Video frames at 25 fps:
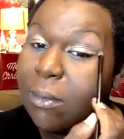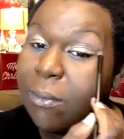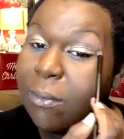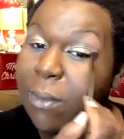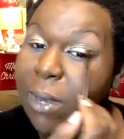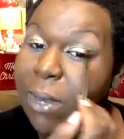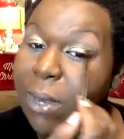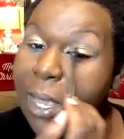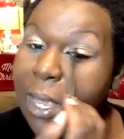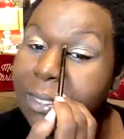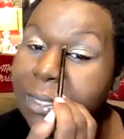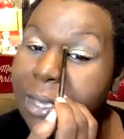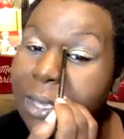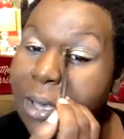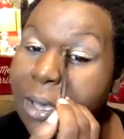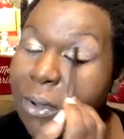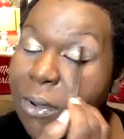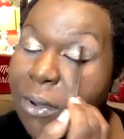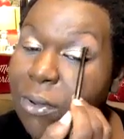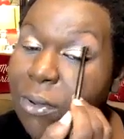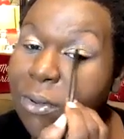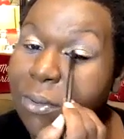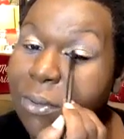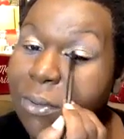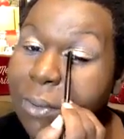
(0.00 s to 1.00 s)
When I talk
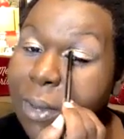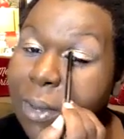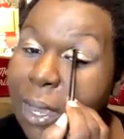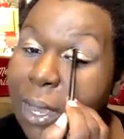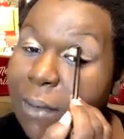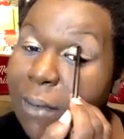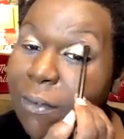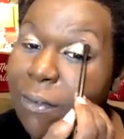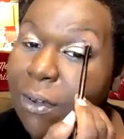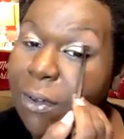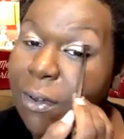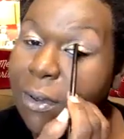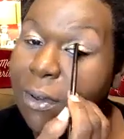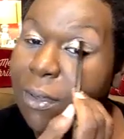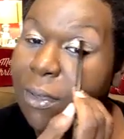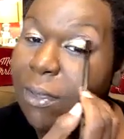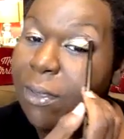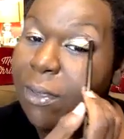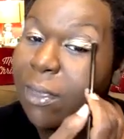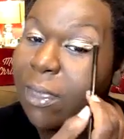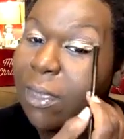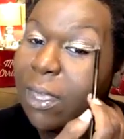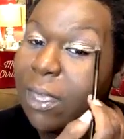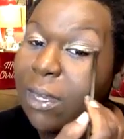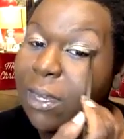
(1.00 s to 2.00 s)
or do whatever,
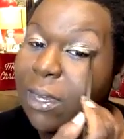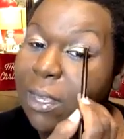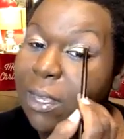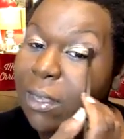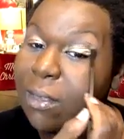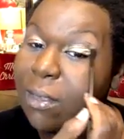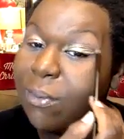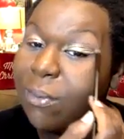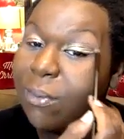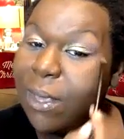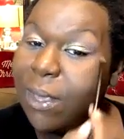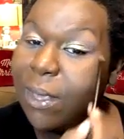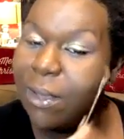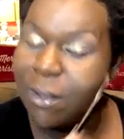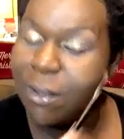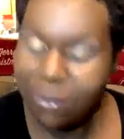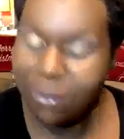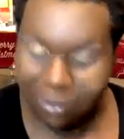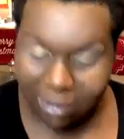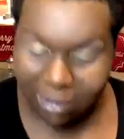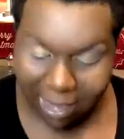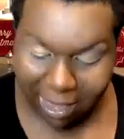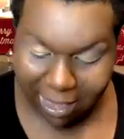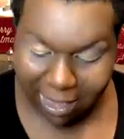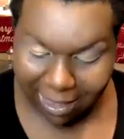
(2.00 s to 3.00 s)
it
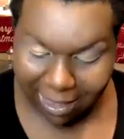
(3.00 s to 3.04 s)
disappears.